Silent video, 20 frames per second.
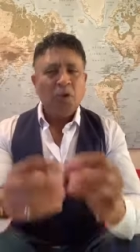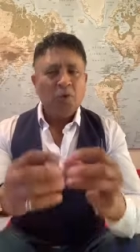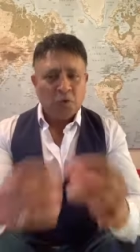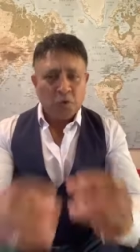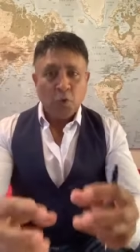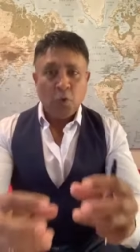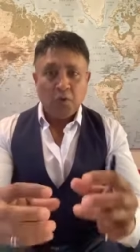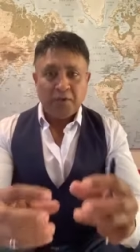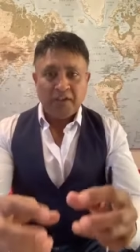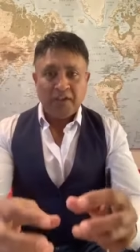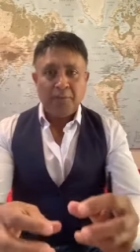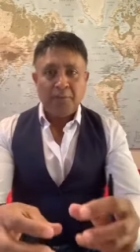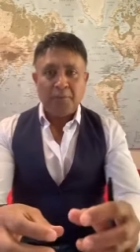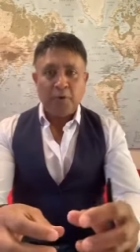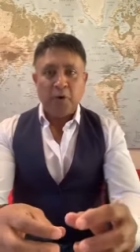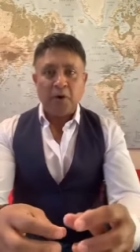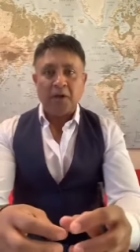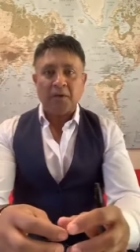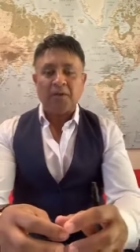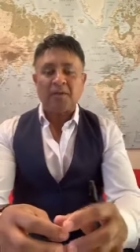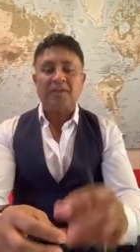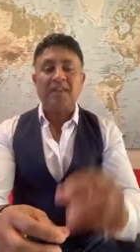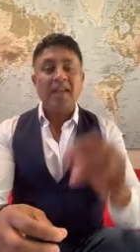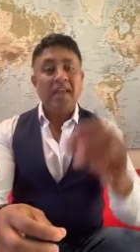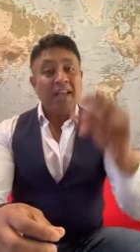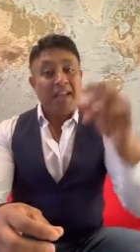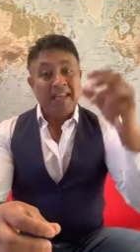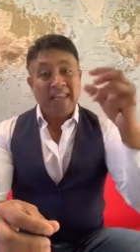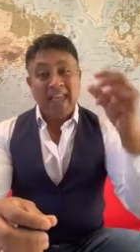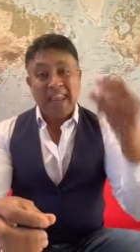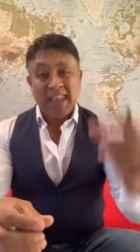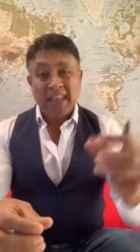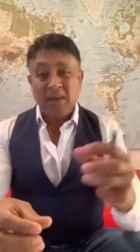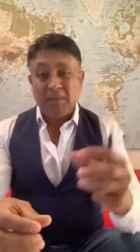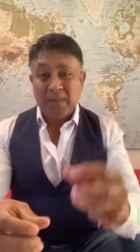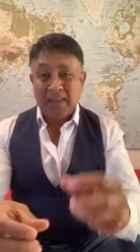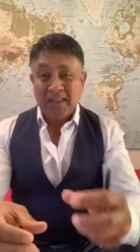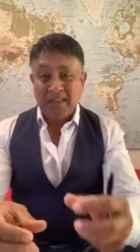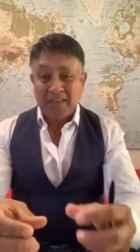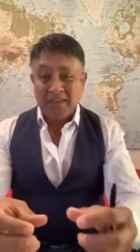sourcing products, getting
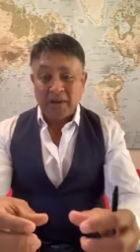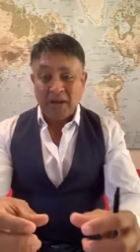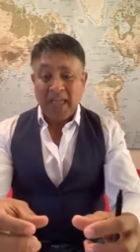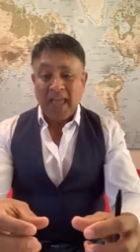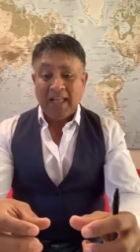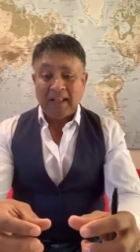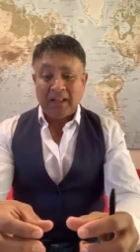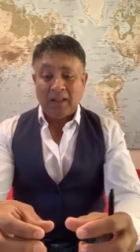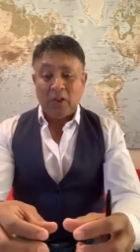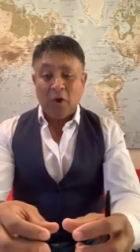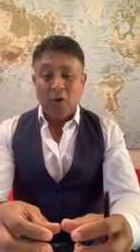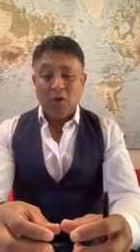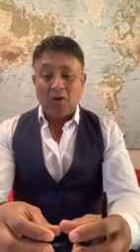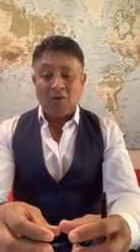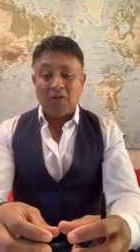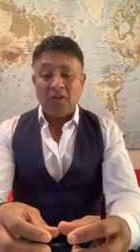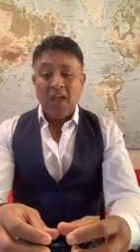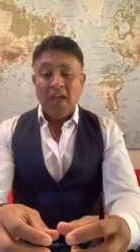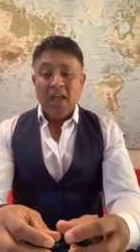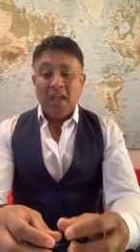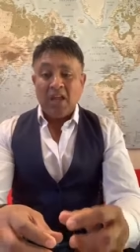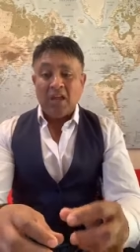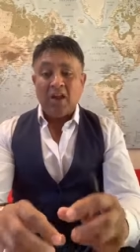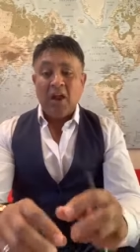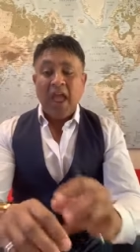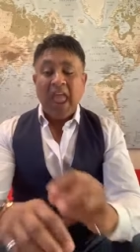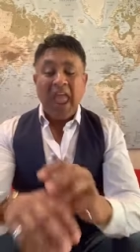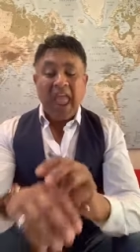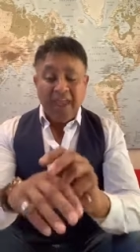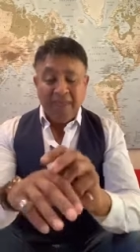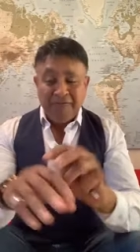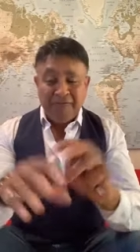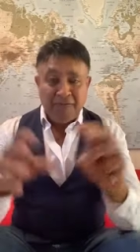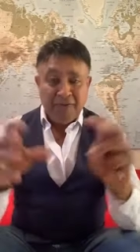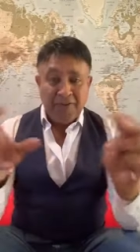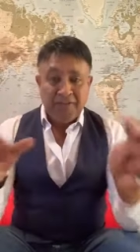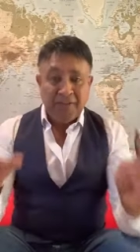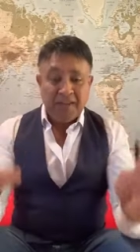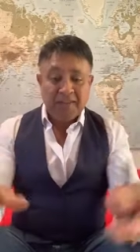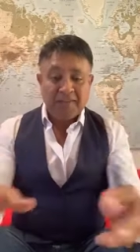them into the catalogues, you know,
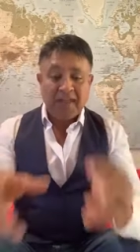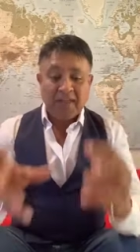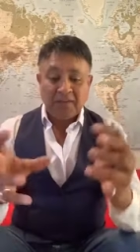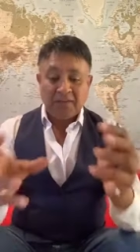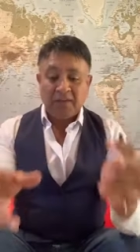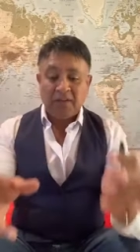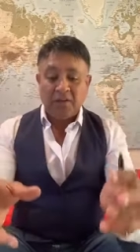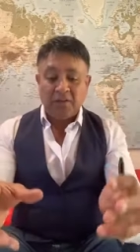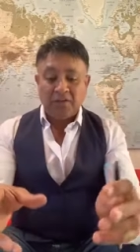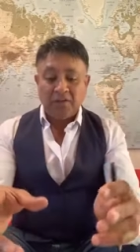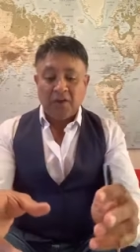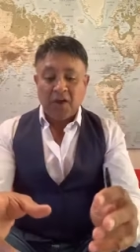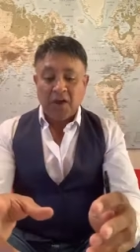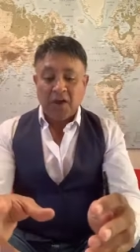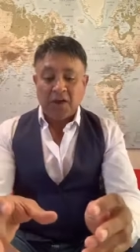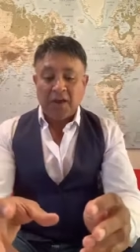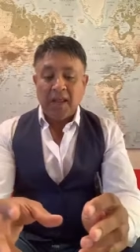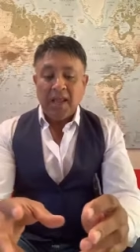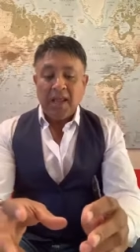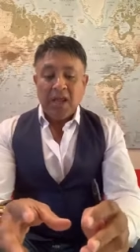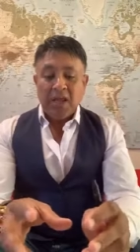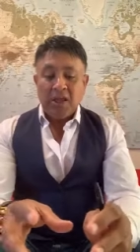everything that's concerned.